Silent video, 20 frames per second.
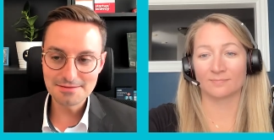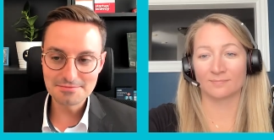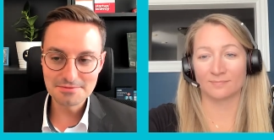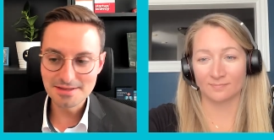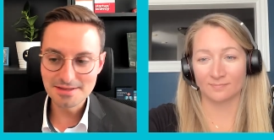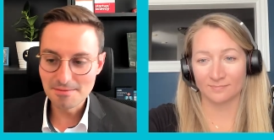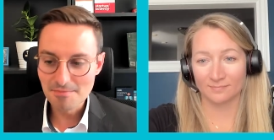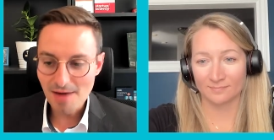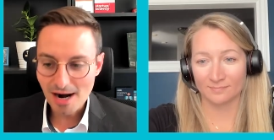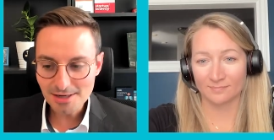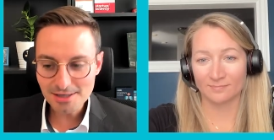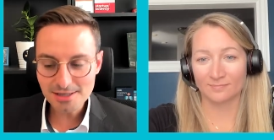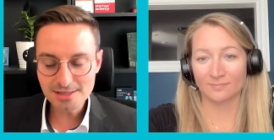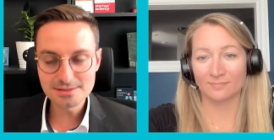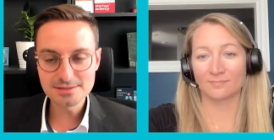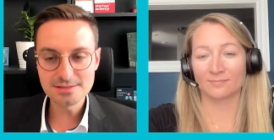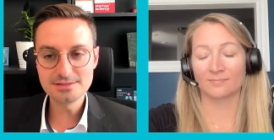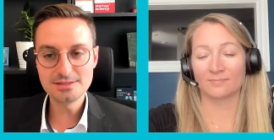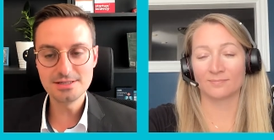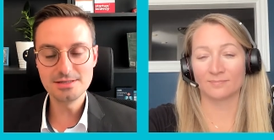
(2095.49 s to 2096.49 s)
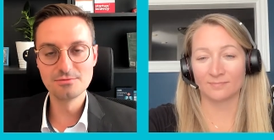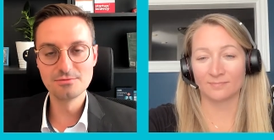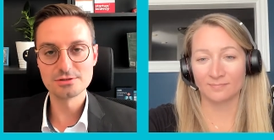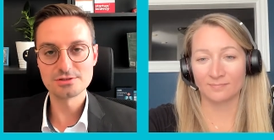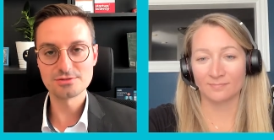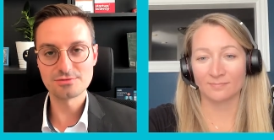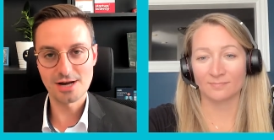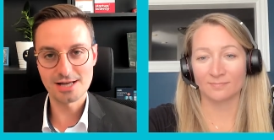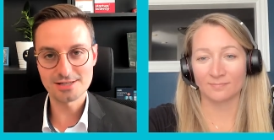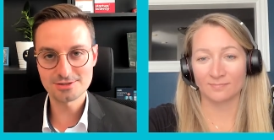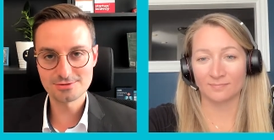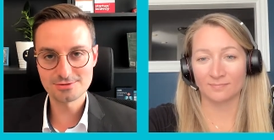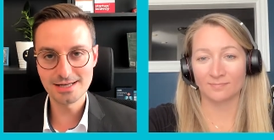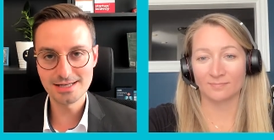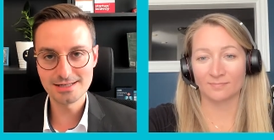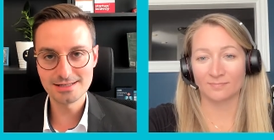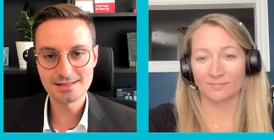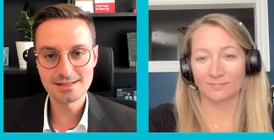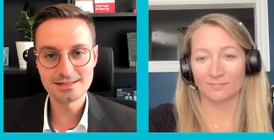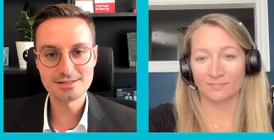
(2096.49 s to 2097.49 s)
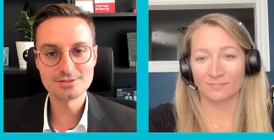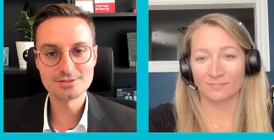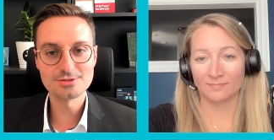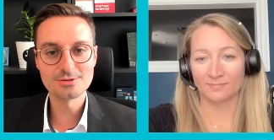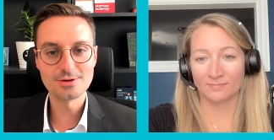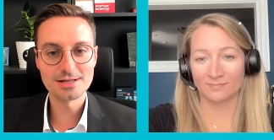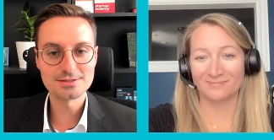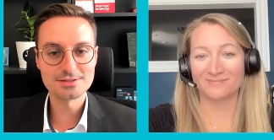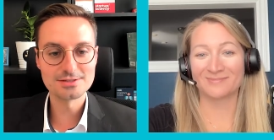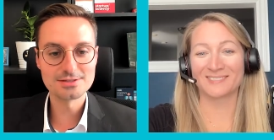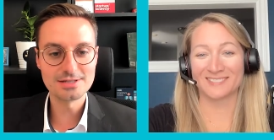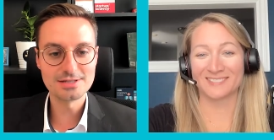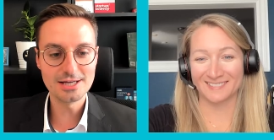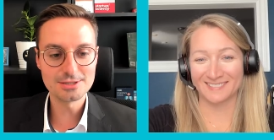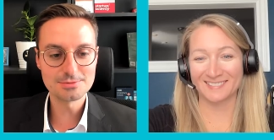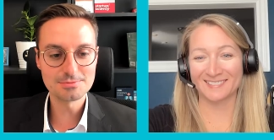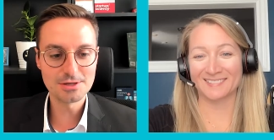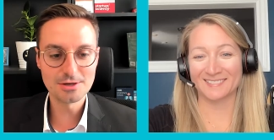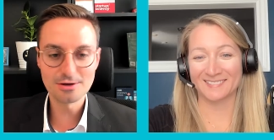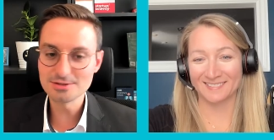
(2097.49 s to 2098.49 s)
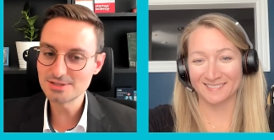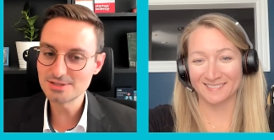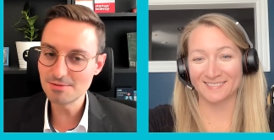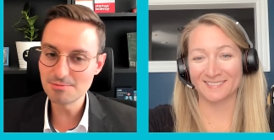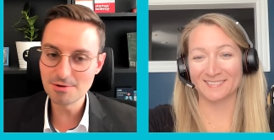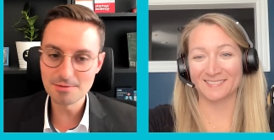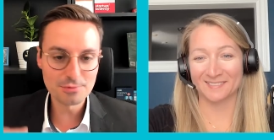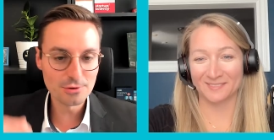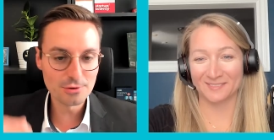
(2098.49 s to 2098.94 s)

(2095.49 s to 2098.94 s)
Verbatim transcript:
Speaker 1: the marketing team was frustrated at a certain stage because they were